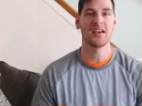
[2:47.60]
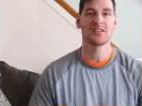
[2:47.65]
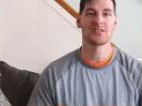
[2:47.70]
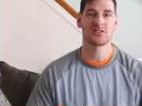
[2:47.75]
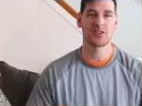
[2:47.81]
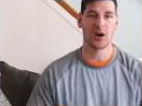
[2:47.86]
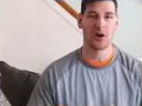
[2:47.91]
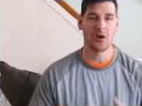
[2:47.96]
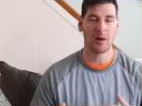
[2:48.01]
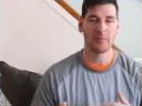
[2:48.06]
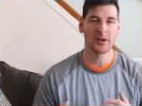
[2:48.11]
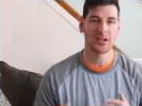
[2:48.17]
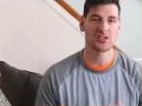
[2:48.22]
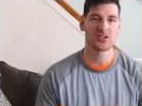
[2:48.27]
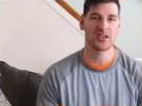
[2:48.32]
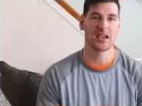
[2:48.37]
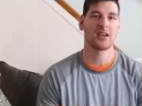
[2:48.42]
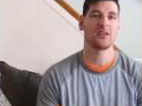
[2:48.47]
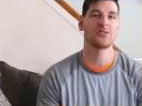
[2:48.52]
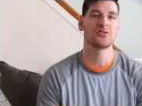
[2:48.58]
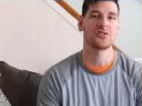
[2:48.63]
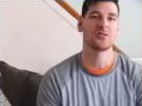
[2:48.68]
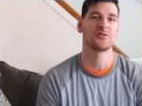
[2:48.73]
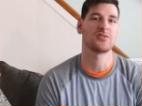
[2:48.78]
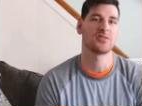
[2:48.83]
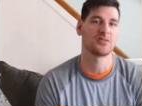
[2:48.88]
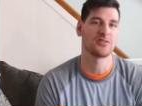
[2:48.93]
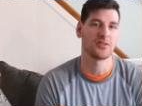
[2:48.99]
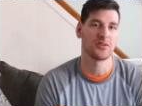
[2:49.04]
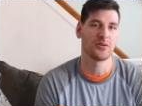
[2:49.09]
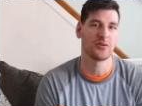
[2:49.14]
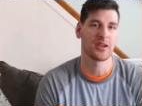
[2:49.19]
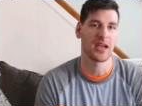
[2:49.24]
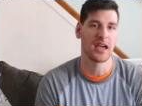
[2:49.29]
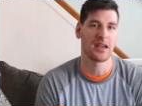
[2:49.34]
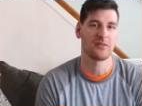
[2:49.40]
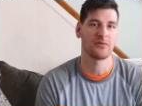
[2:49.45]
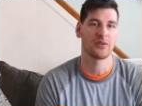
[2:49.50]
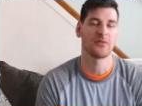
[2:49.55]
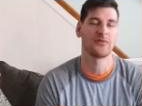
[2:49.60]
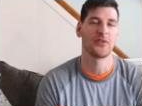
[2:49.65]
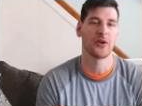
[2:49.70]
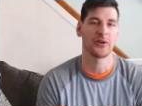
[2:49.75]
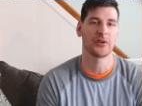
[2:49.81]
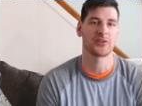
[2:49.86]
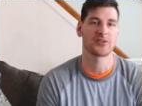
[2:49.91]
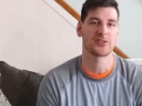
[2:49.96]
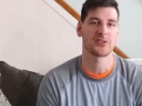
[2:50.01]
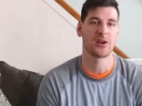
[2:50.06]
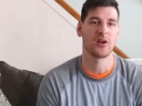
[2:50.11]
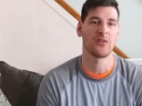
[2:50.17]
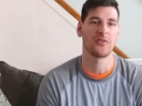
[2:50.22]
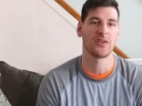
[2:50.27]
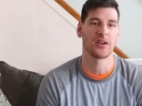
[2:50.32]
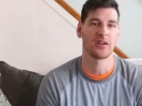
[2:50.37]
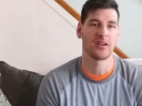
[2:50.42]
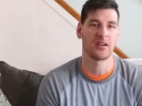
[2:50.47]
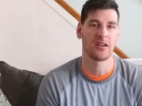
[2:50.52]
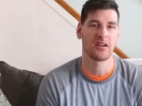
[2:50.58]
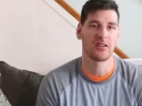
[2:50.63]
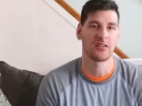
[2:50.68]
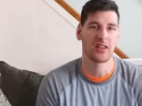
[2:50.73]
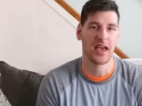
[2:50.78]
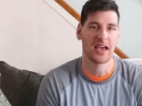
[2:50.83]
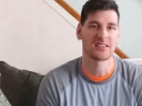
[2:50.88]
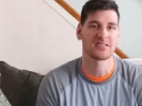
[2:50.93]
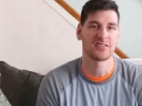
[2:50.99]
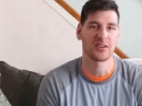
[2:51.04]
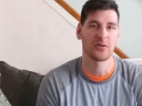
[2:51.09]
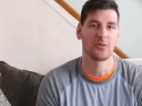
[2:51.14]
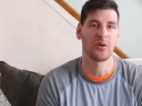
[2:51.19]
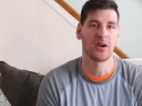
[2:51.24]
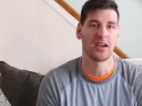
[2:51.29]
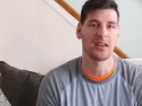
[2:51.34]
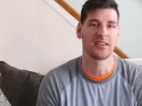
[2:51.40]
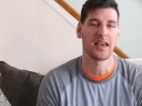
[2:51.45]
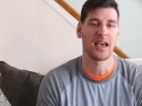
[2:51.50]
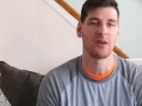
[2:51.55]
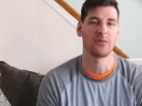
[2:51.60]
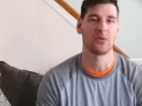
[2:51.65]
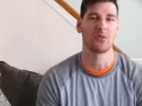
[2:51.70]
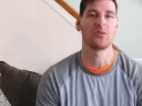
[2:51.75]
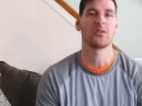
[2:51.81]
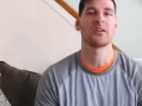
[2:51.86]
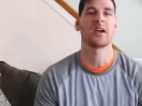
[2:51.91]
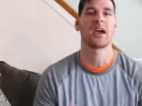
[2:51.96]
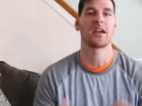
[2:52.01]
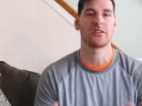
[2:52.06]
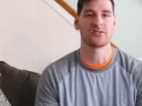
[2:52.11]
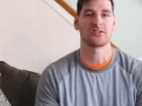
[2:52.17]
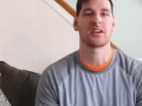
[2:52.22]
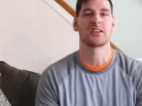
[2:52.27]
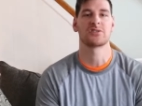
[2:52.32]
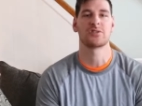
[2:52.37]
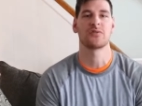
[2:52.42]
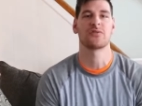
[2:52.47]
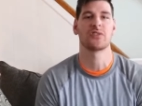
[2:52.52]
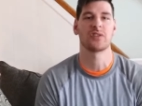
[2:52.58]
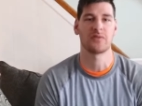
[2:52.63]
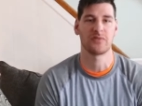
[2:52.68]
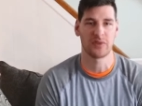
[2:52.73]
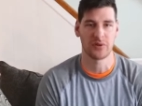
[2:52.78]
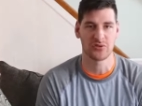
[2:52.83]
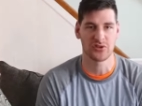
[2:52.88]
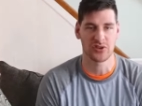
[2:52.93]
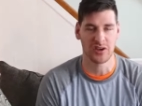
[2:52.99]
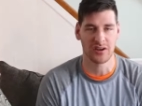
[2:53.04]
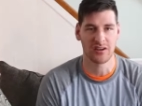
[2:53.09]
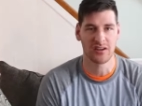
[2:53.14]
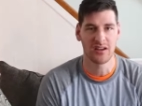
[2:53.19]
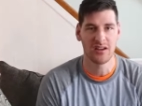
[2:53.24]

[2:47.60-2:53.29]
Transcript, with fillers: So I'm gonna challenge you to do, again, refill yourself in a, in a lasting way that will energize you for the future.